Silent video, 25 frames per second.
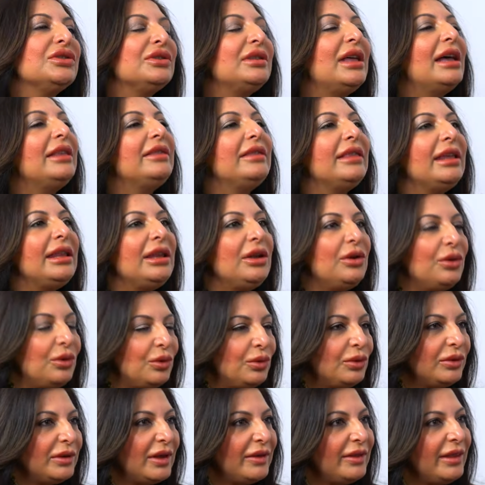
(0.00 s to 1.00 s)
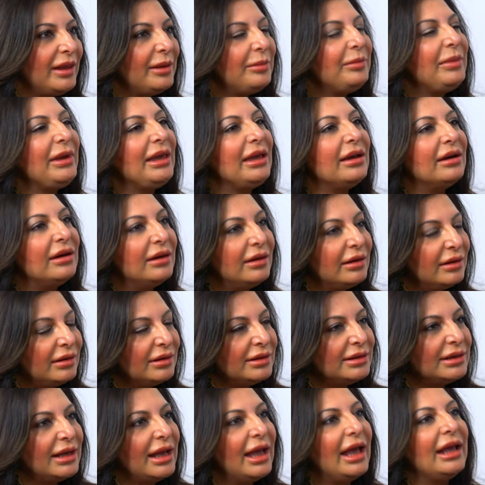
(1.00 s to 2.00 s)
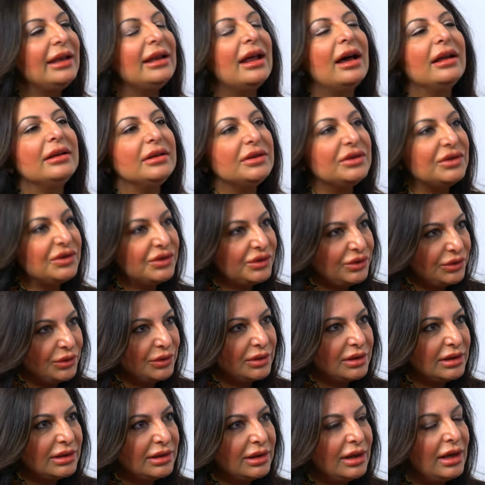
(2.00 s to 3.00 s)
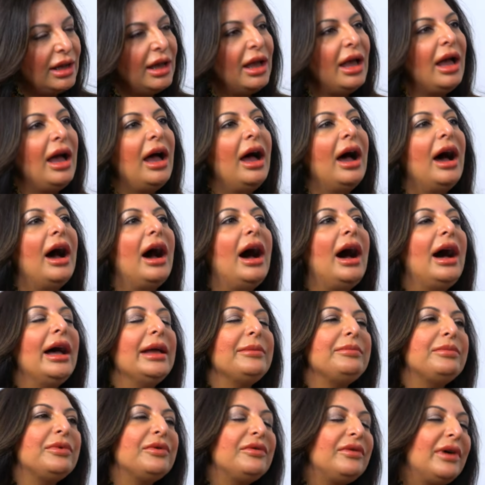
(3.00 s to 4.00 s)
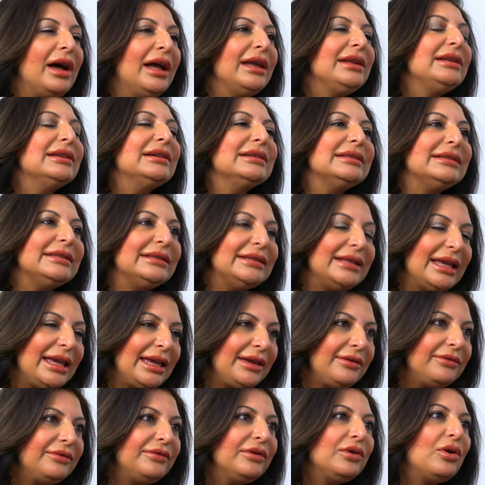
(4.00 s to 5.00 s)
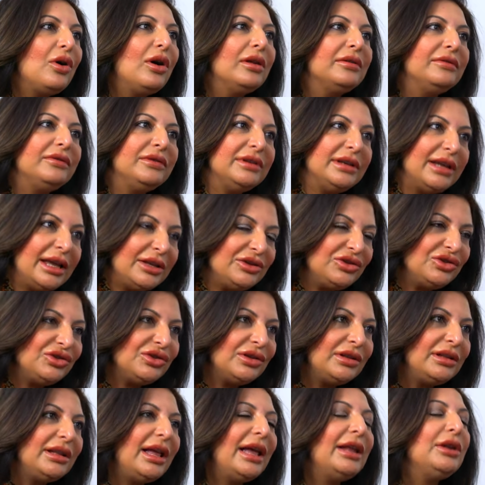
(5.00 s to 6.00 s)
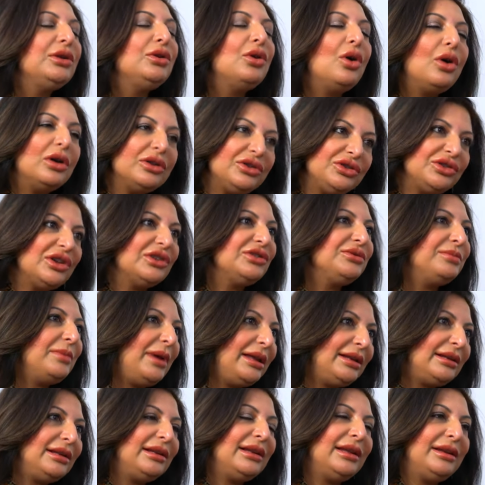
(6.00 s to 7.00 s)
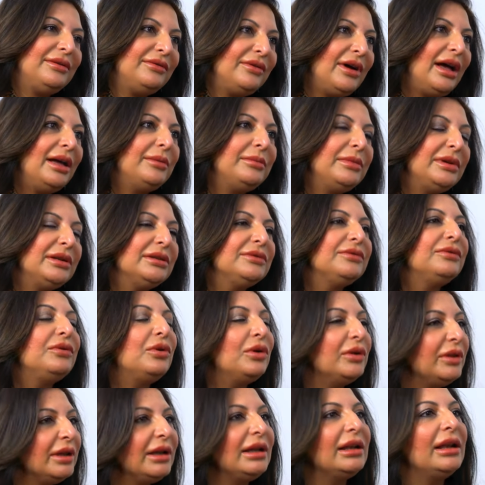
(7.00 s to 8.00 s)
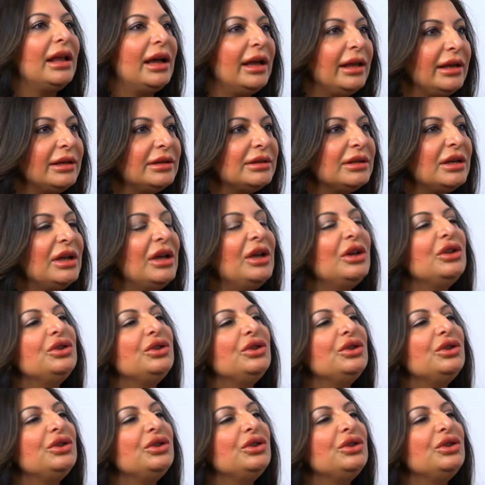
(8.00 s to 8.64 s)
so that they know that they've been heard and understood. I provide a safe, confidential, and non-judgmental environment for the client